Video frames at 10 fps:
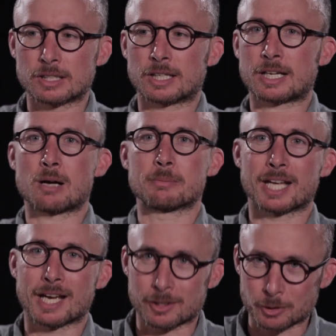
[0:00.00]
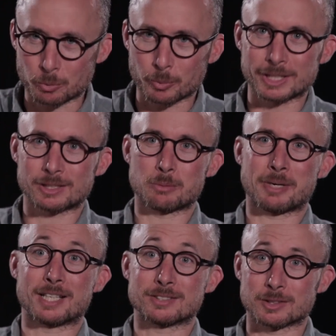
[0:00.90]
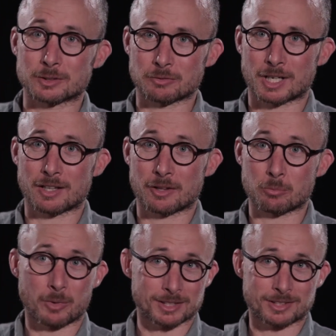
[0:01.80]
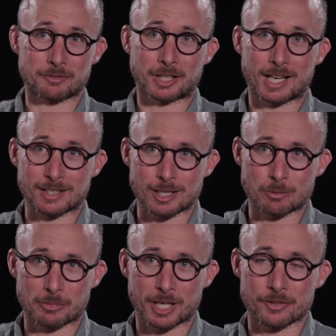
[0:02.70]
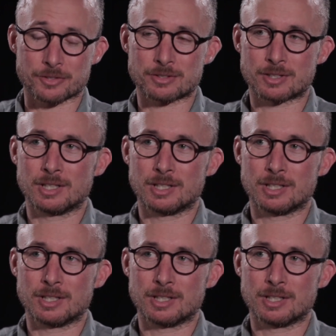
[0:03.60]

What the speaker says: are coming out on a weekly basis rather than once every 18 months